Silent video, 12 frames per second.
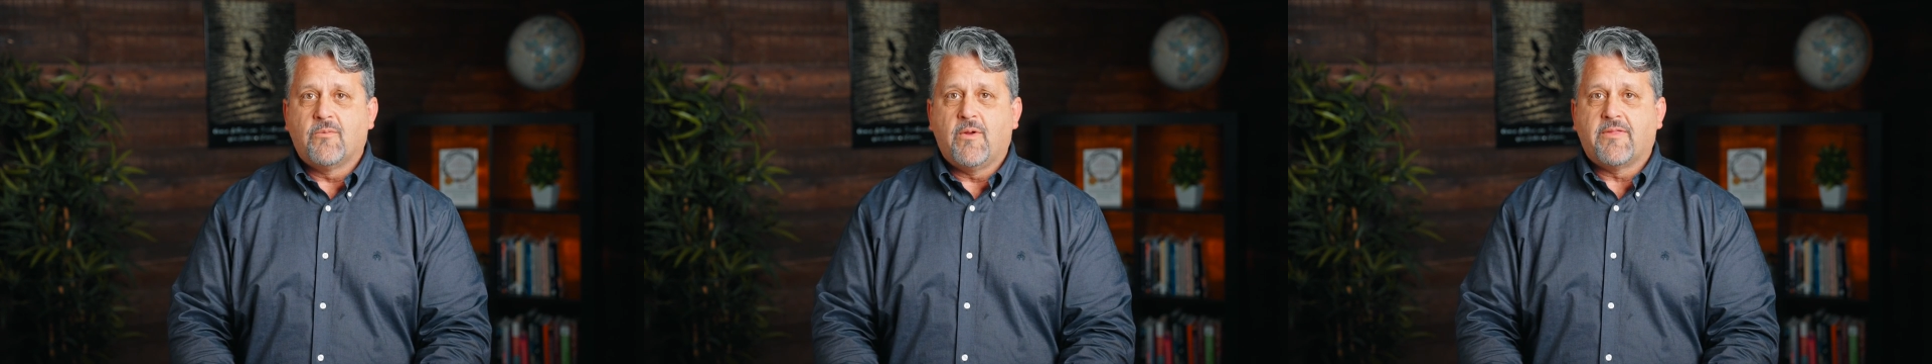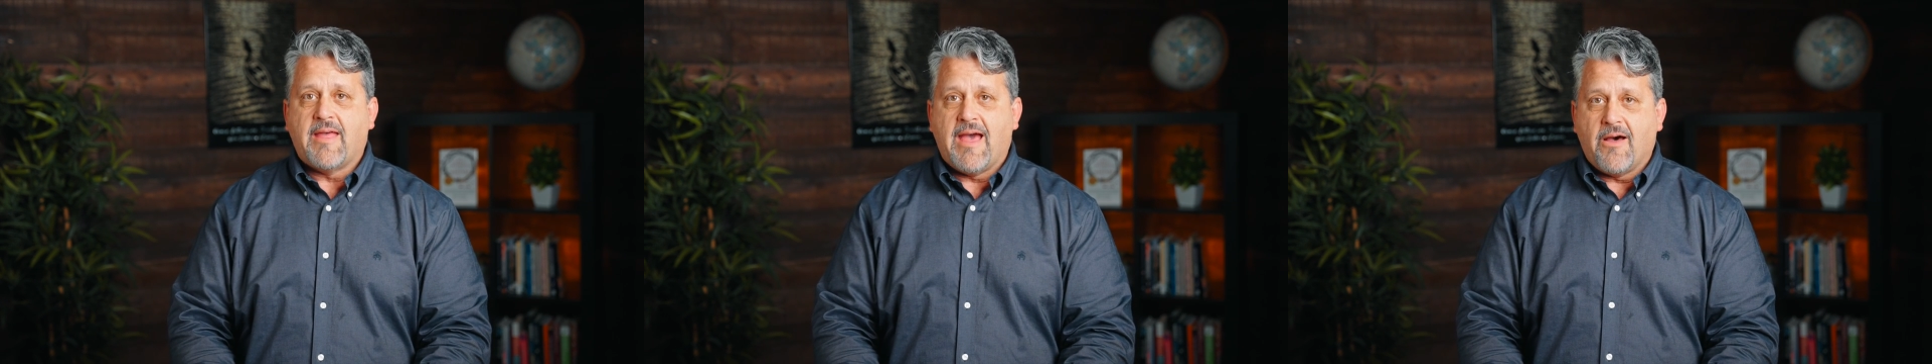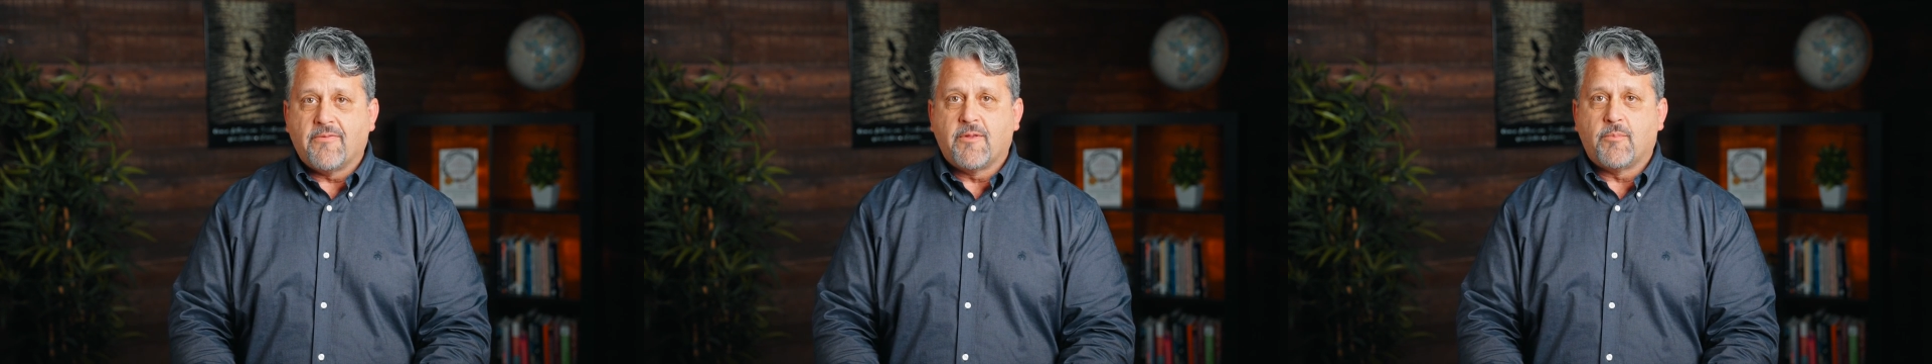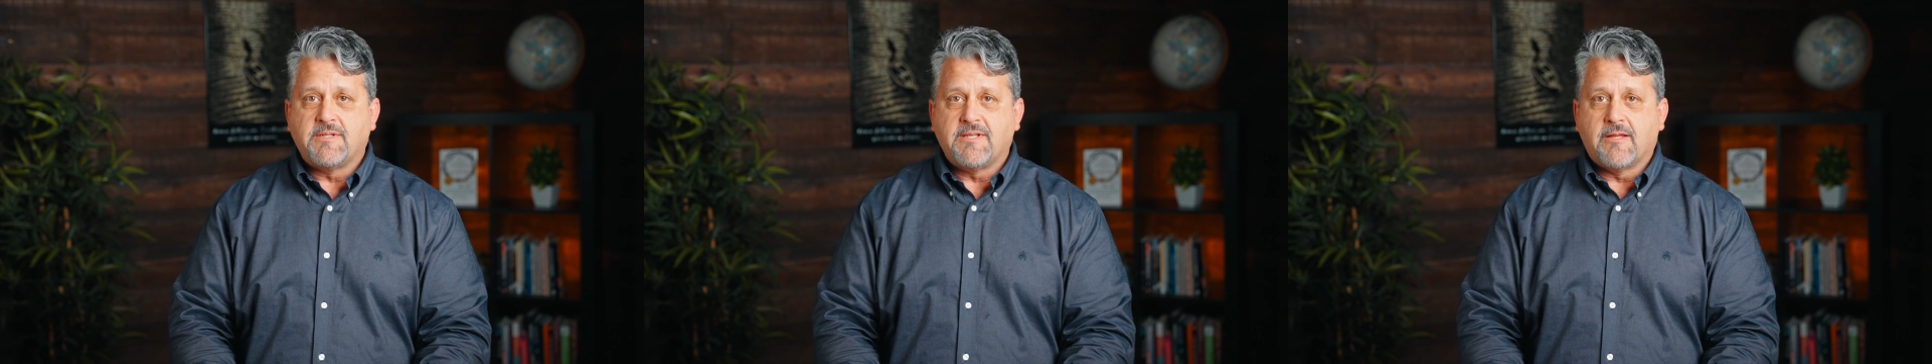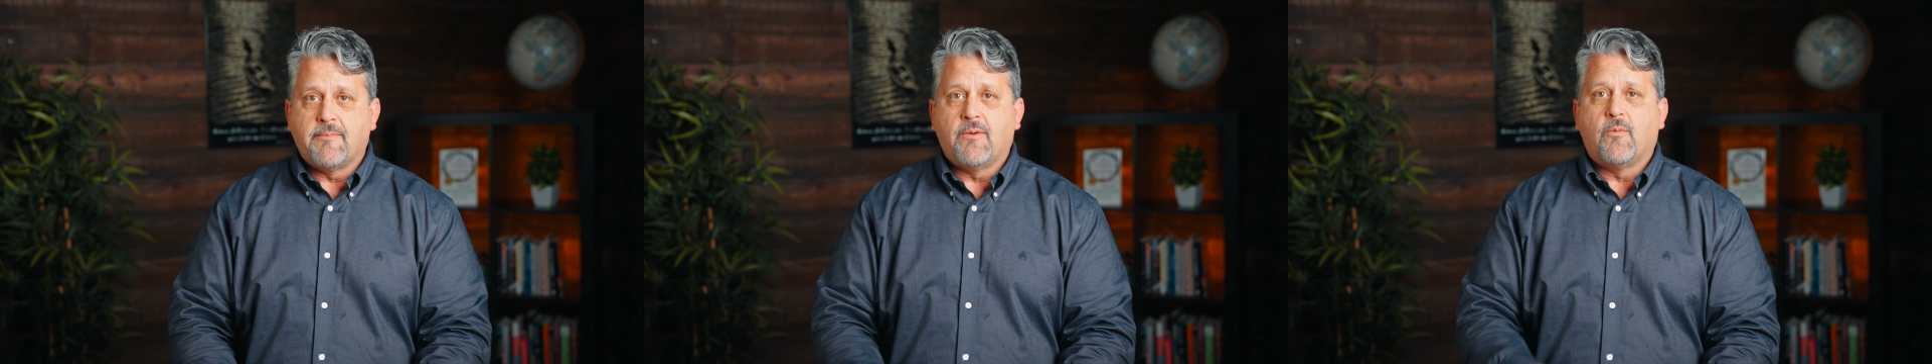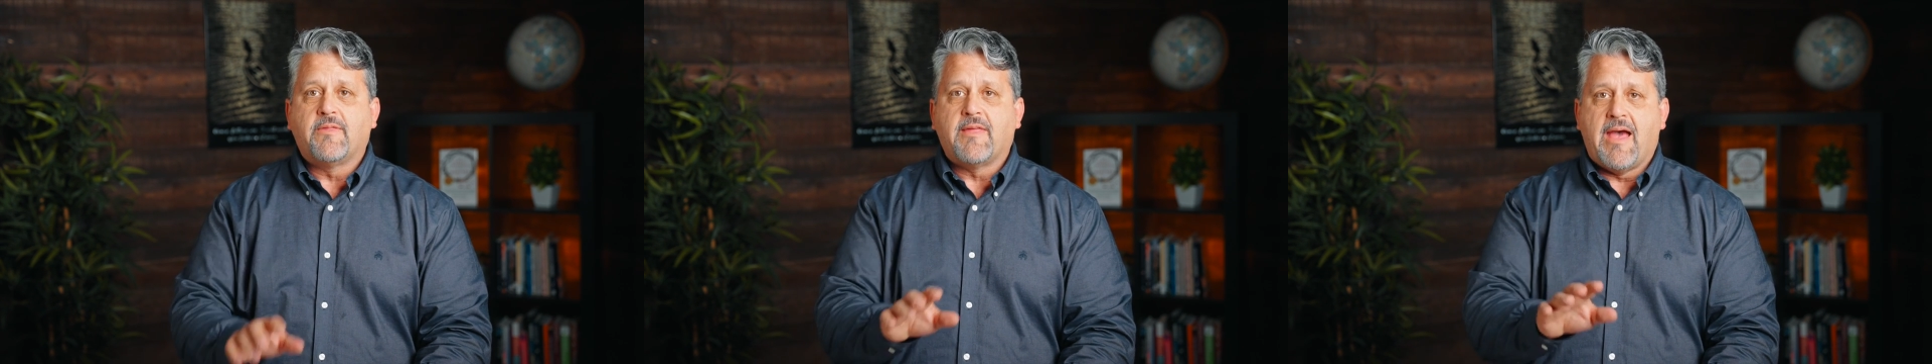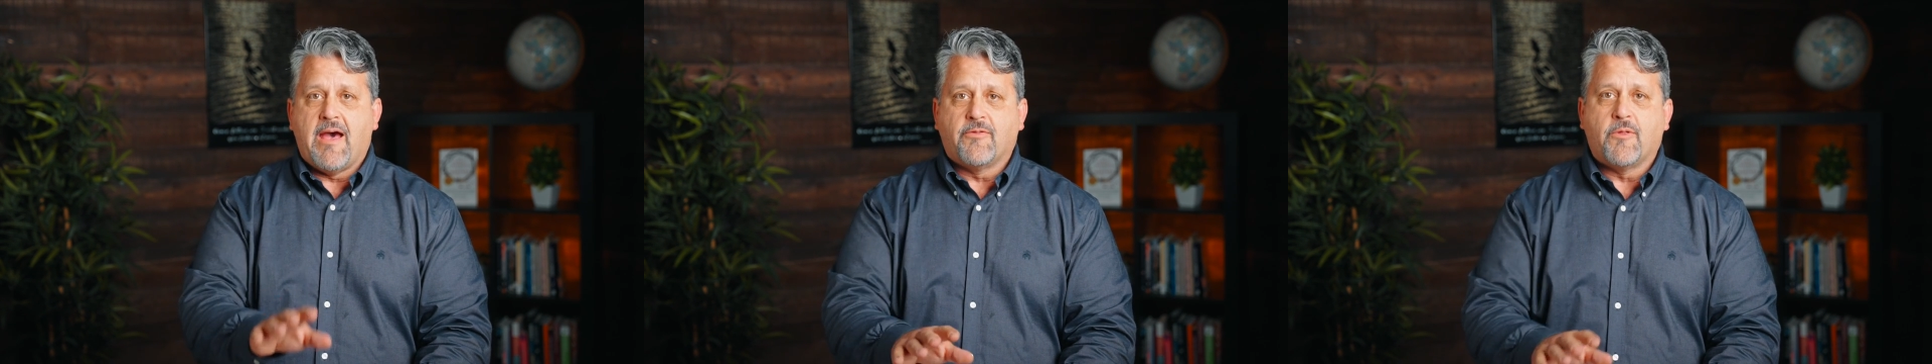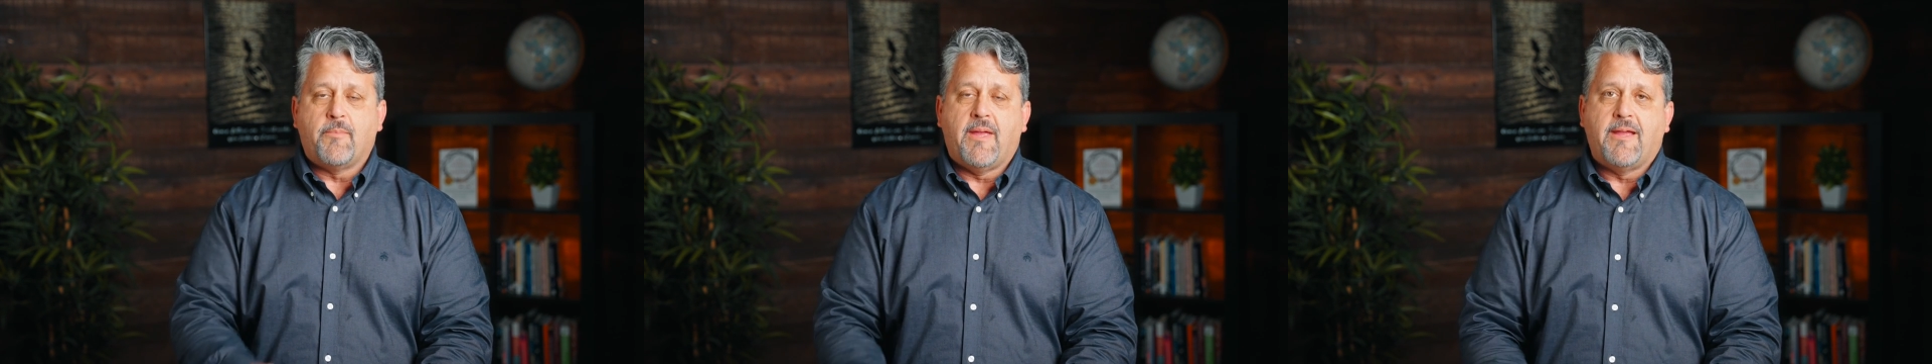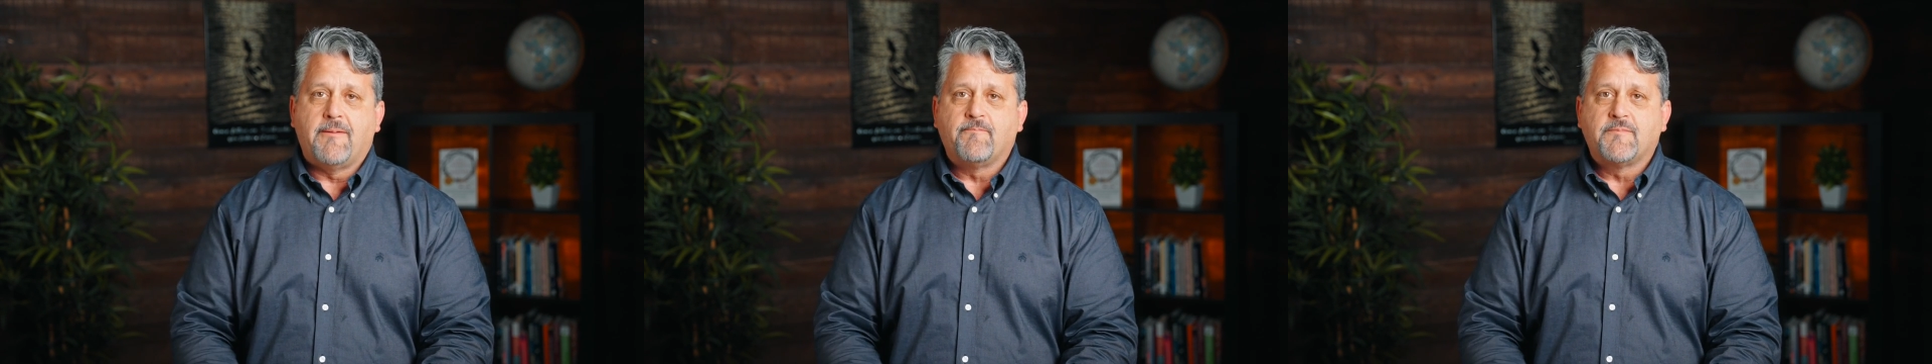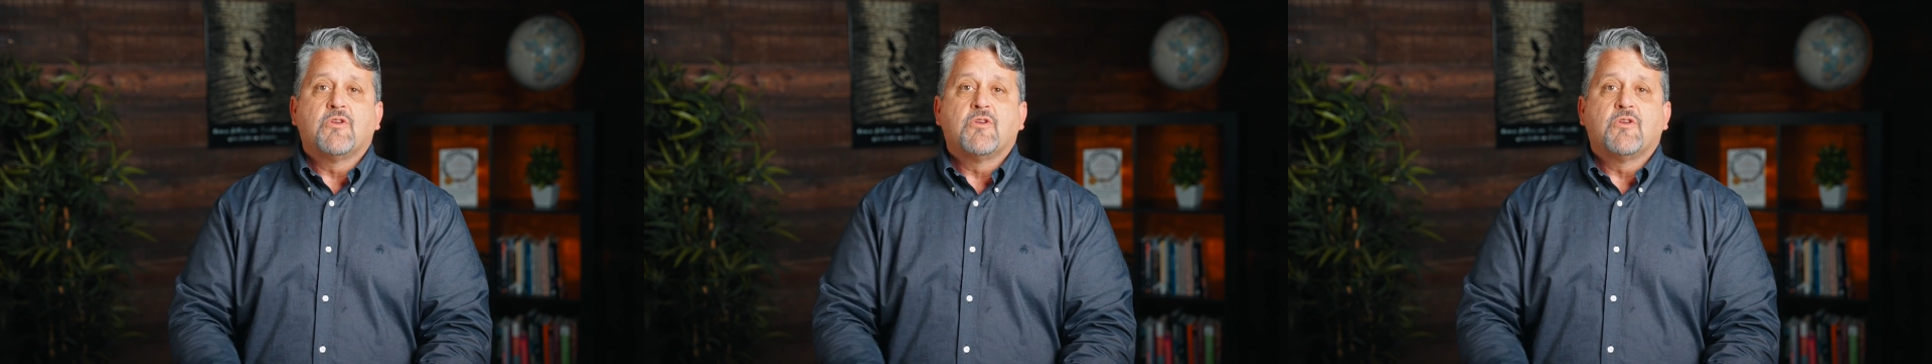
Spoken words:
without the predicament, without the pain.